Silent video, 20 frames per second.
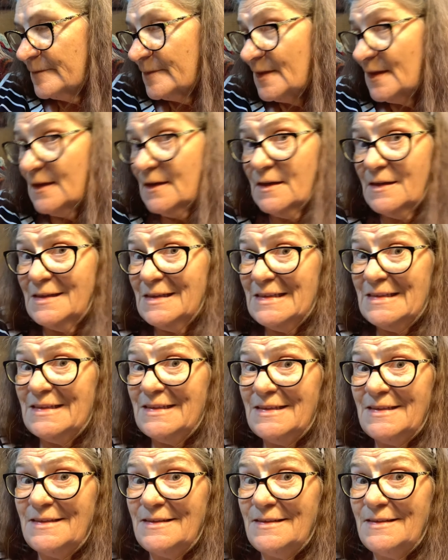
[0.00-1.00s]

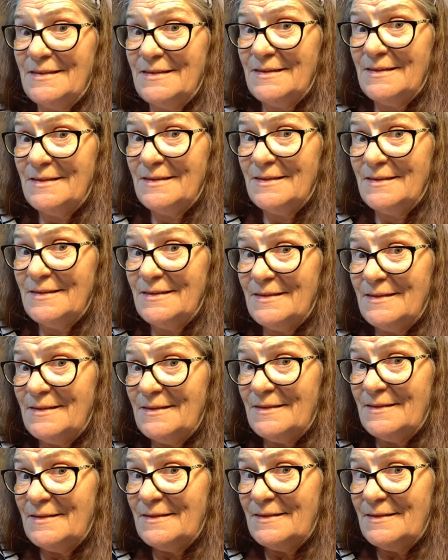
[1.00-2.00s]

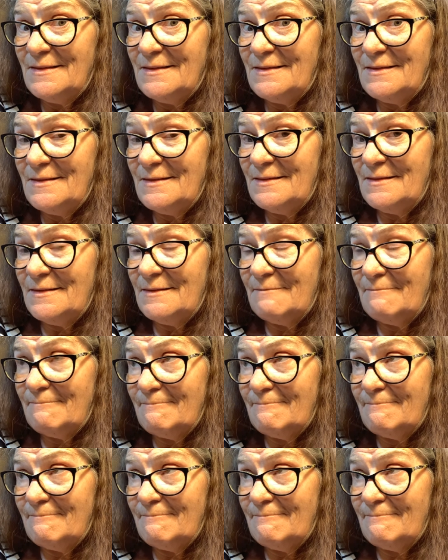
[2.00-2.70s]
Nothing is said.